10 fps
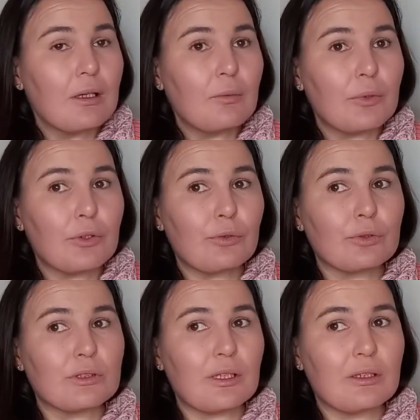
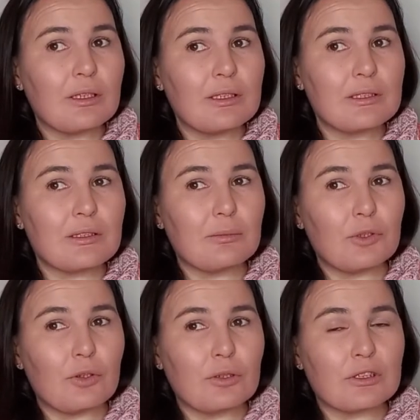because there is some
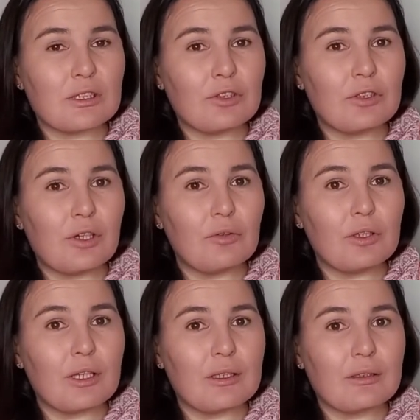yarns that you don't
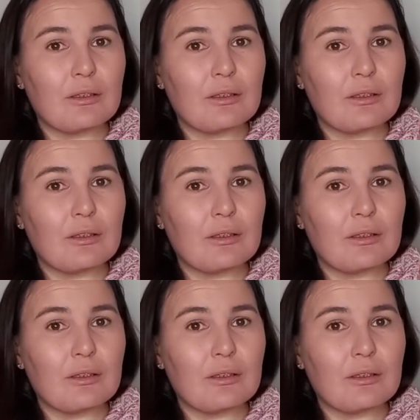get